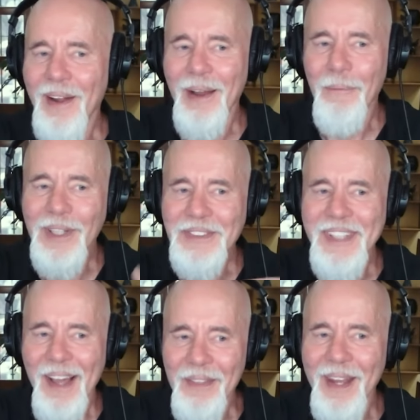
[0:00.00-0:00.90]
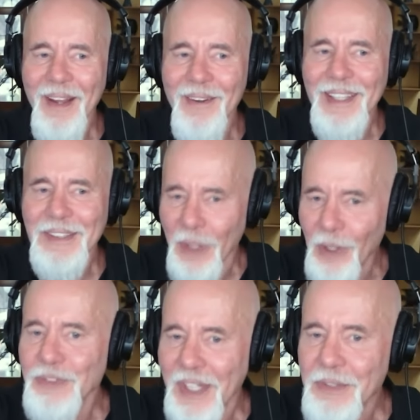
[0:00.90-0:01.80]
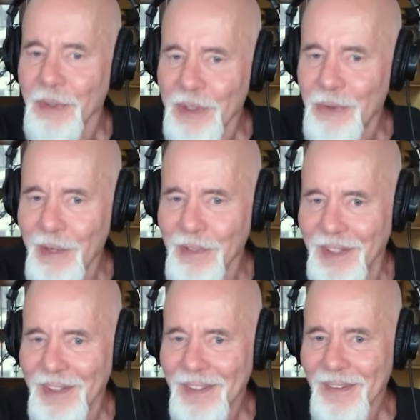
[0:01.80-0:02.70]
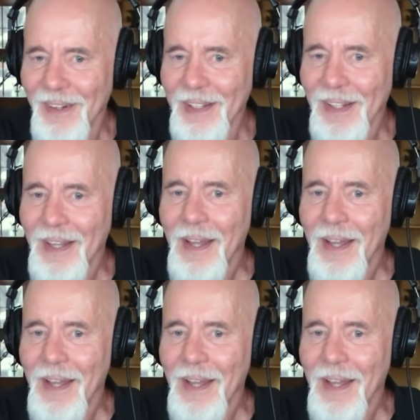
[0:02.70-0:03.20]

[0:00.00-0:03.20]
And what's down there is all sexually driven, right?